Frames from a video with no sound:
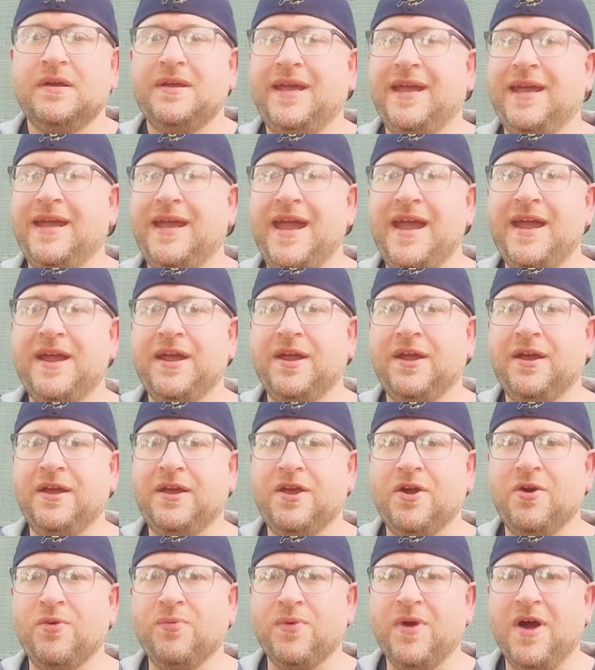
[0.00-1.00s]
you can't
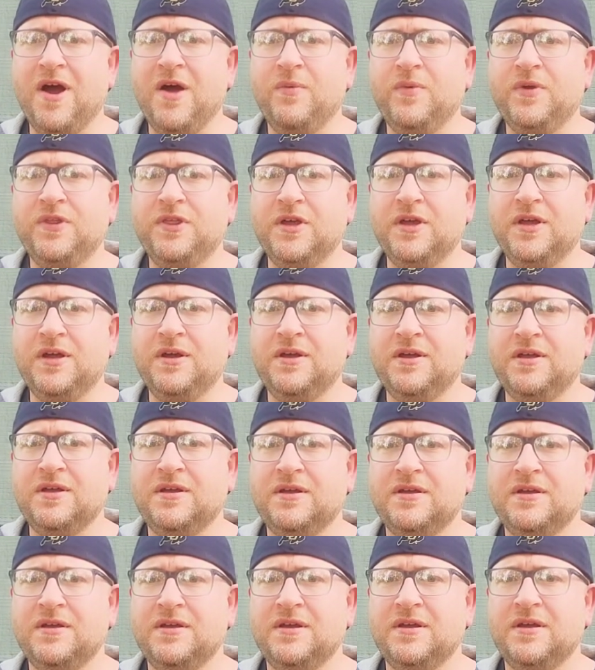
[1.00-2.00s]
go wrong with a
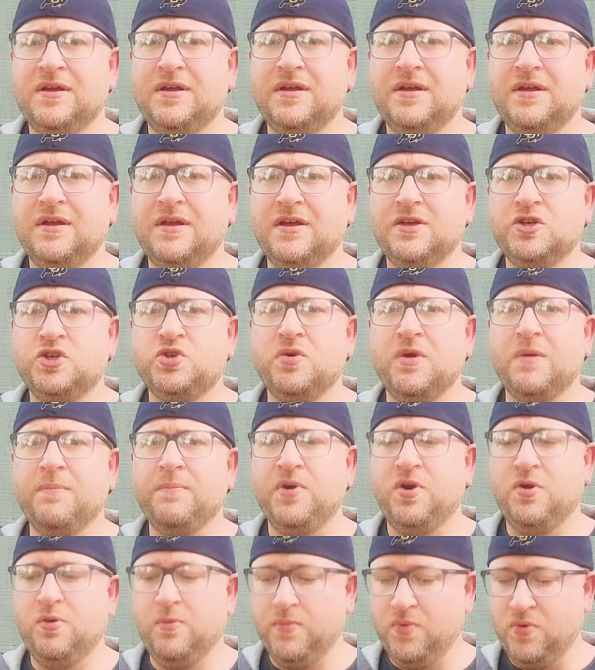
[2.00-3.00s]
shrimp
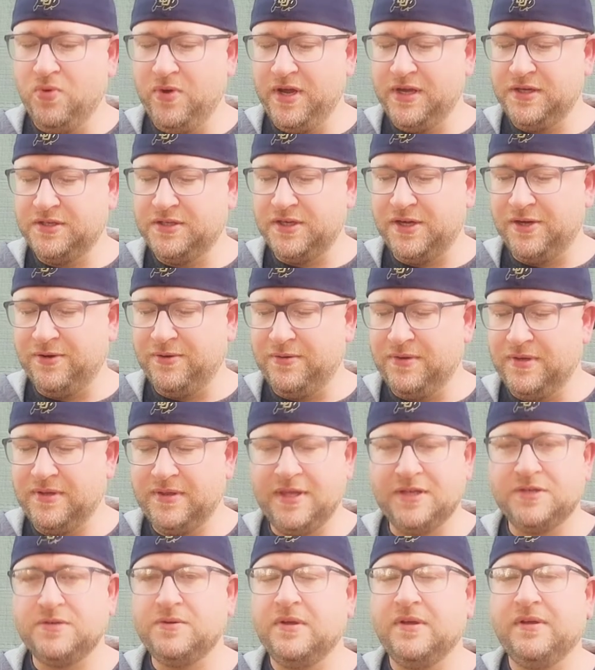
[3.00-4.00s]
po' boy, so
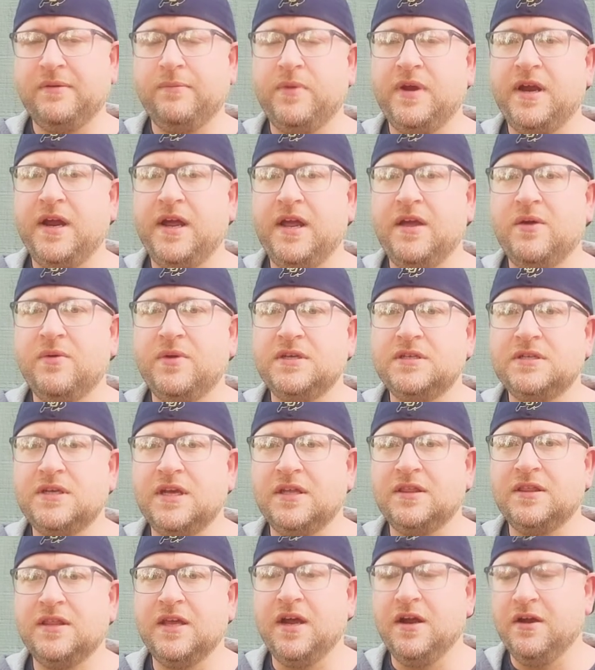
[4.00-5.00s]
that's what I always
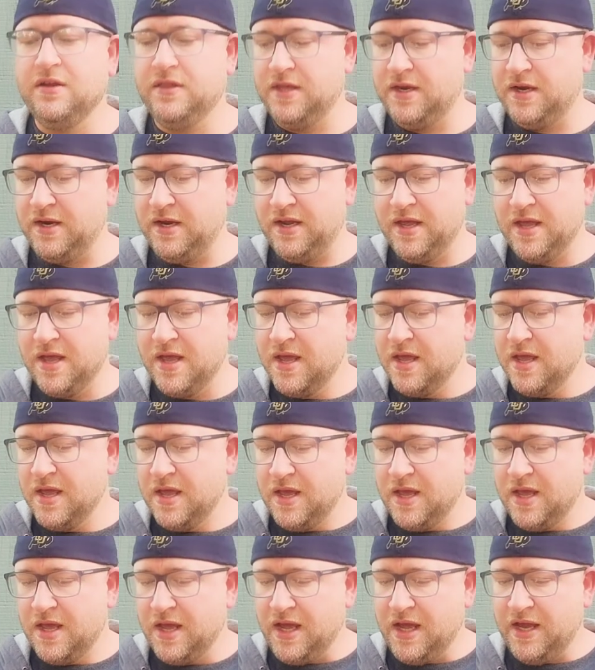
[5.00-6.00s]
get there. And then
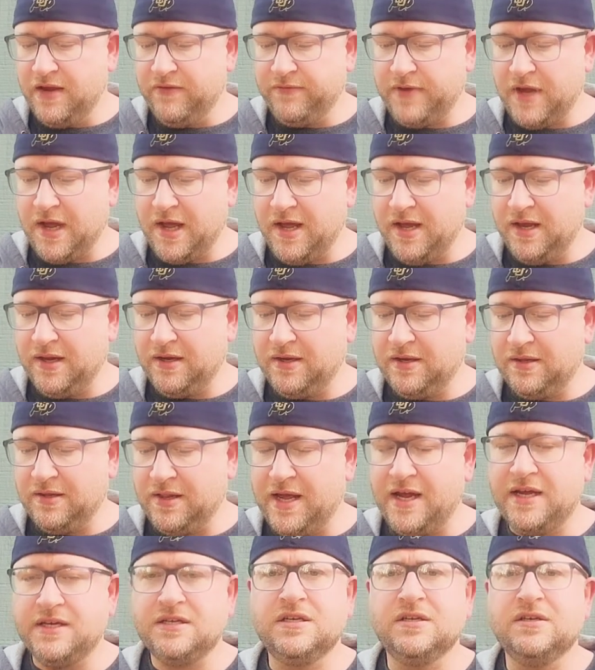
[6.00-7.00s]
I've got
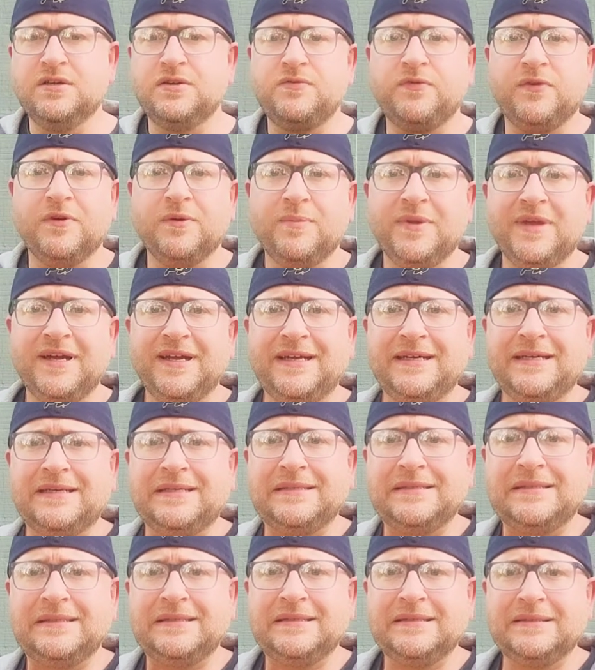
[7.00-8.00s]
glasses from
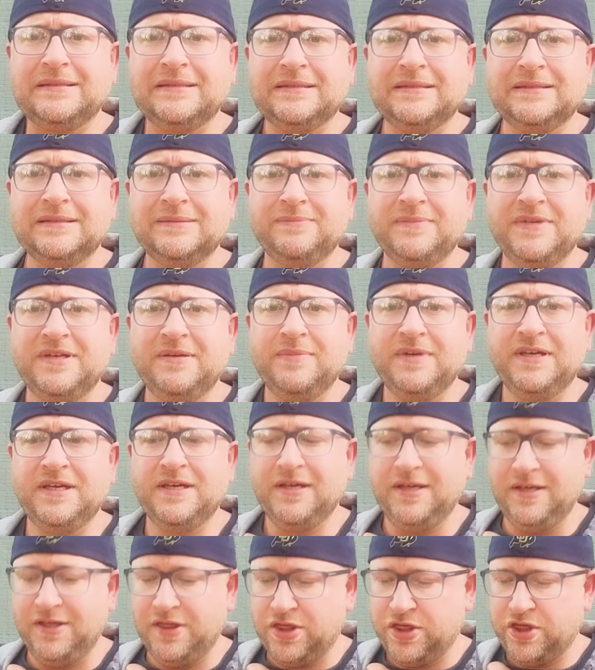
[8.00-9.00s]
like
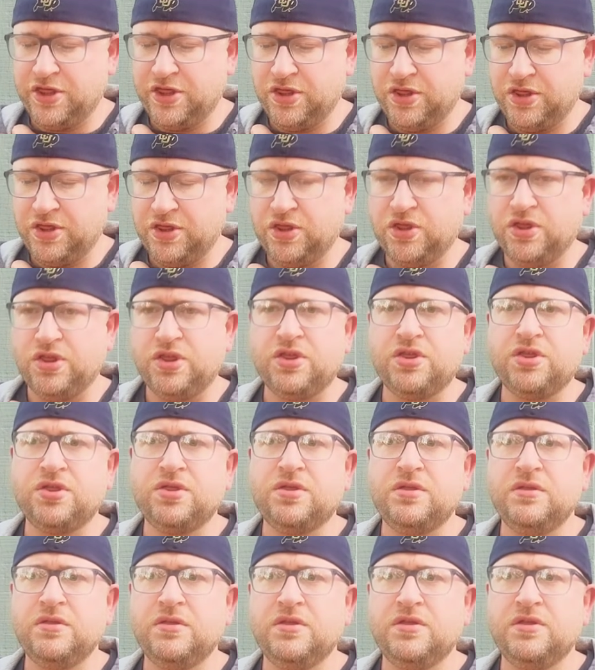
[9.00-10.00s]
maybe
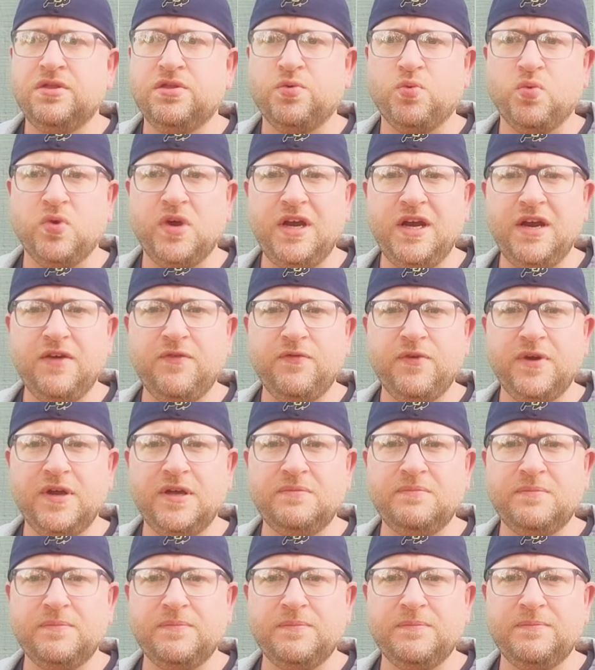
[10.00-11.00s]
three
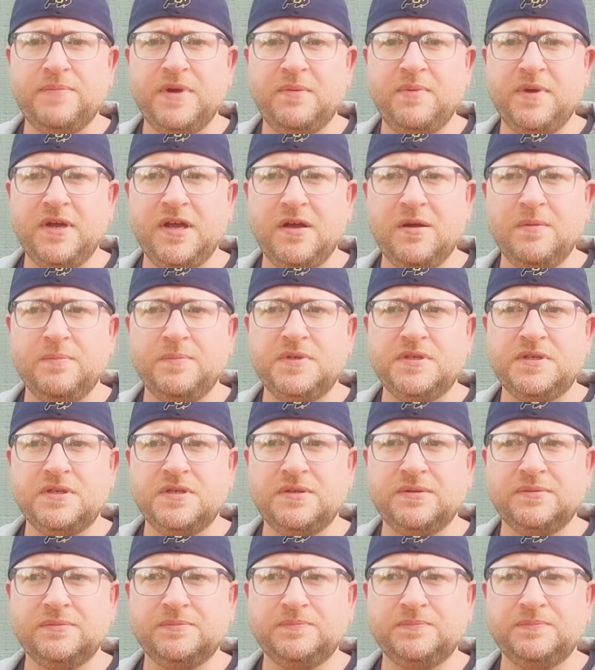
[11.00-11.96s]
different Bubba Gumps.